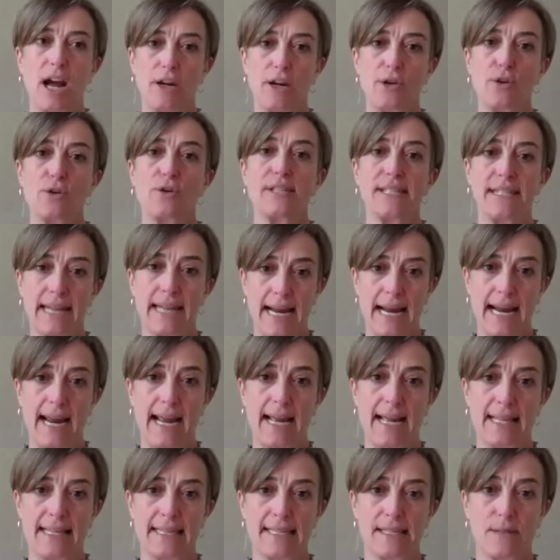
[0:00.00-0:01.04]

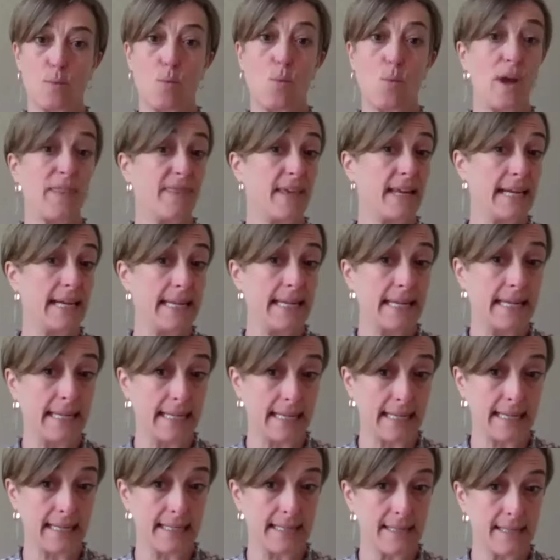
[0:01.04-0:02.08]
understands what the need
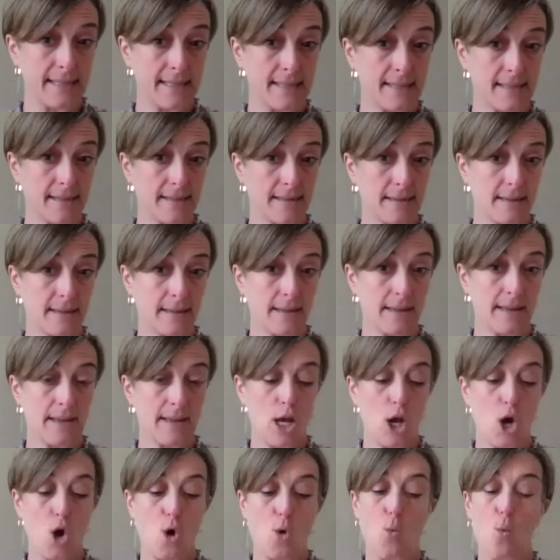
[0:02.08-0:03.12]
is,
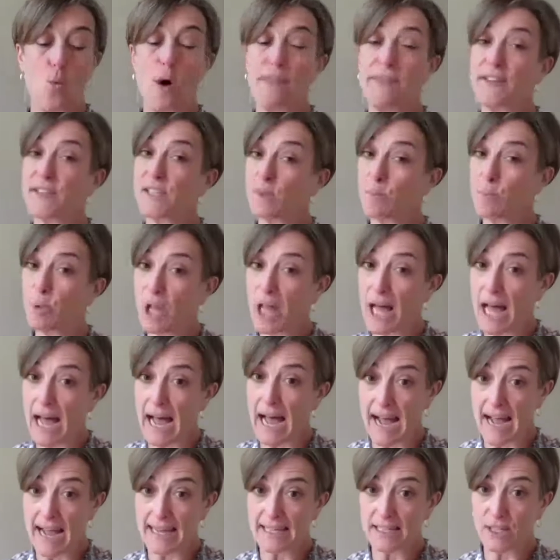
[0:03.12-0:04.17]
what the
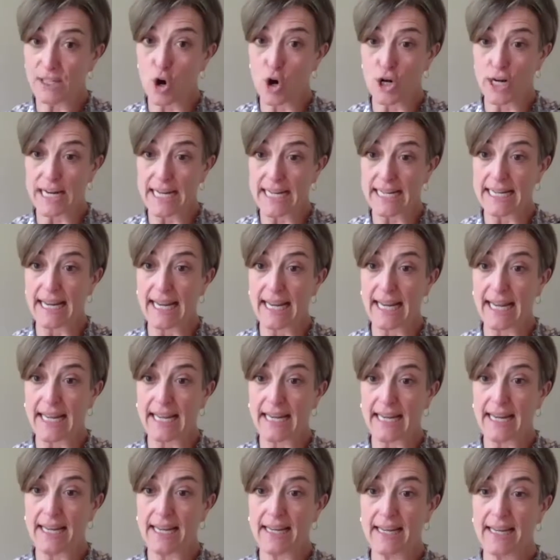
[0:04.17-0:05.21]
supplies are
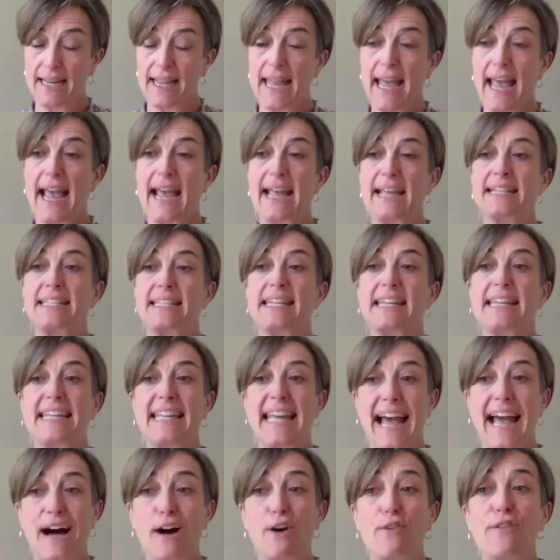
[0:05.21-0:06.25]
needed, and to
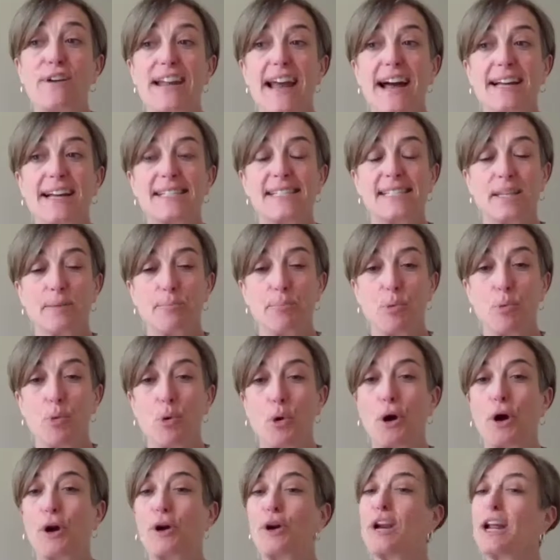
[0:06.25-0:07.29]
galvanize
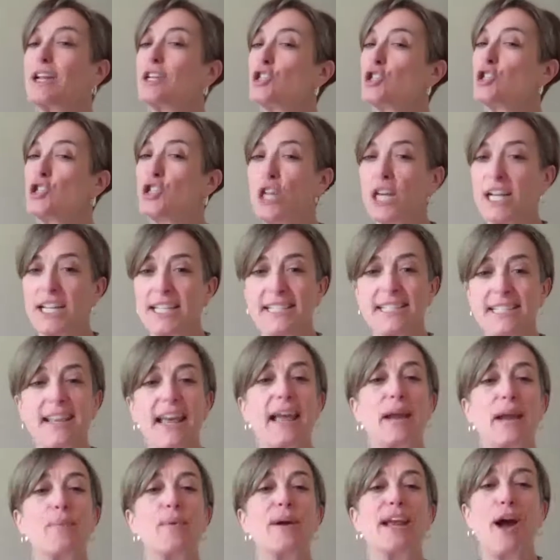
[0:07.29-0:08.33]
support just
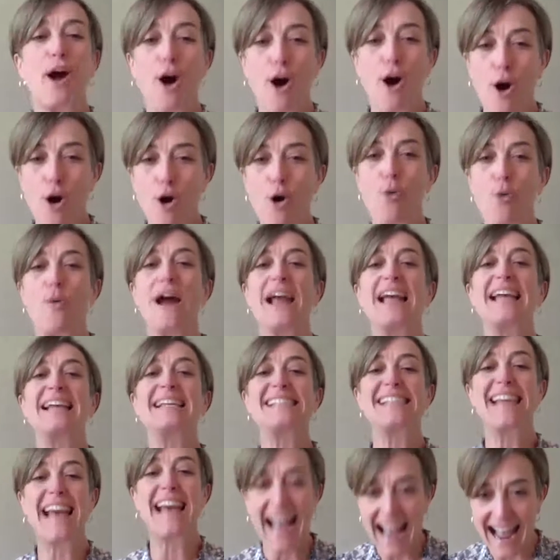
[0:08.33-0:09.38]
like we
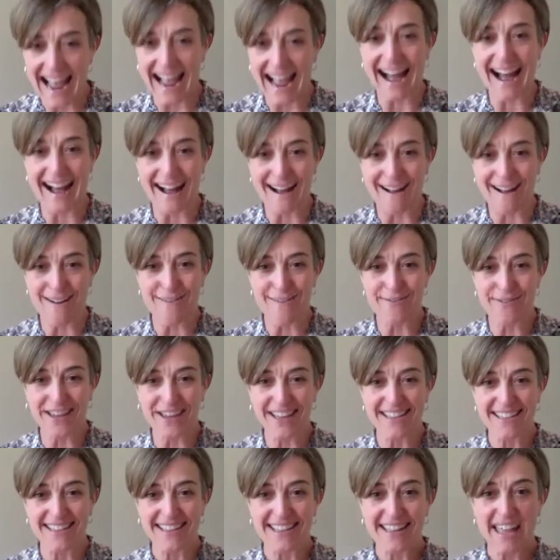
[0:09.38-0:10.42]
always have
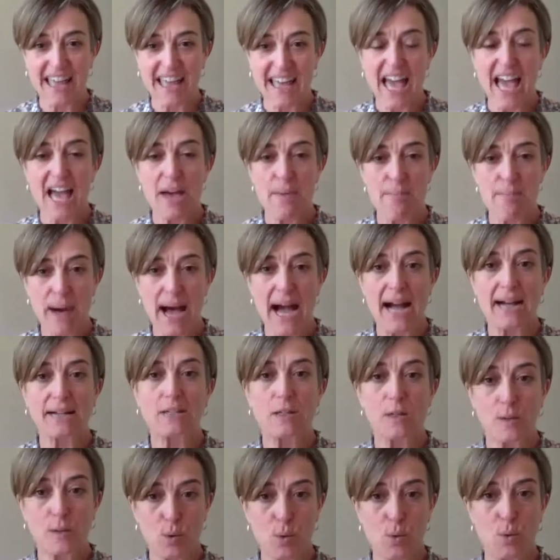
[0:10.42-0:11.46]
at back to
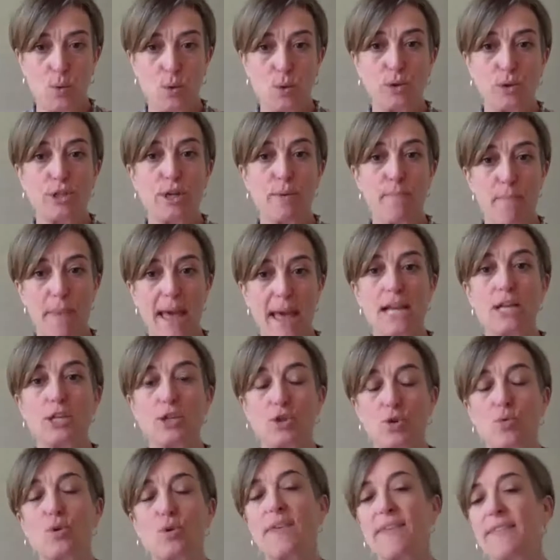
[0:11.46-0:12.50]
school to make
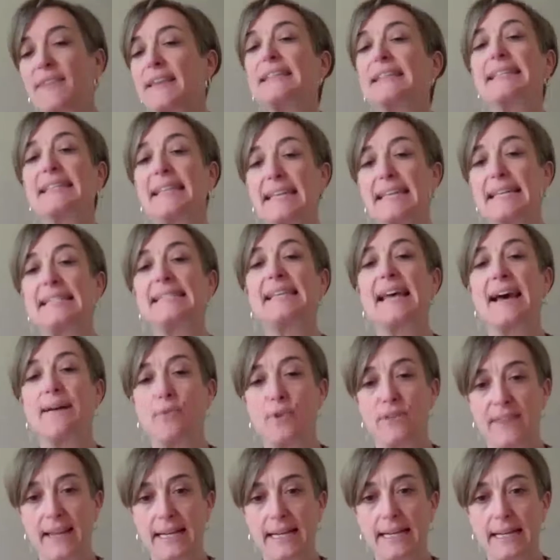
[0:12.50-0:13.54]
sure that these kids have
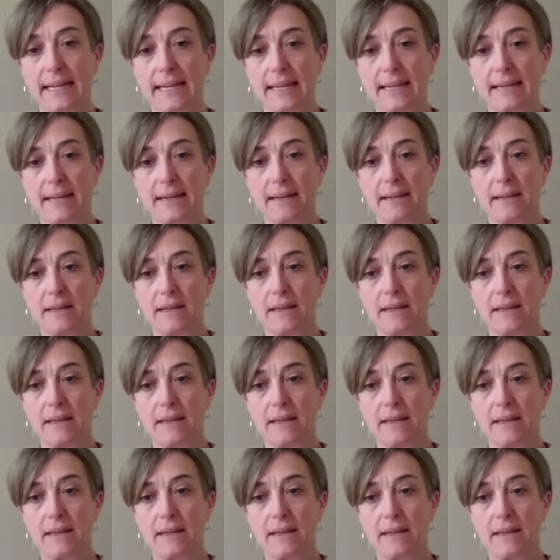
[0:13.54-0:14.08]
what they need.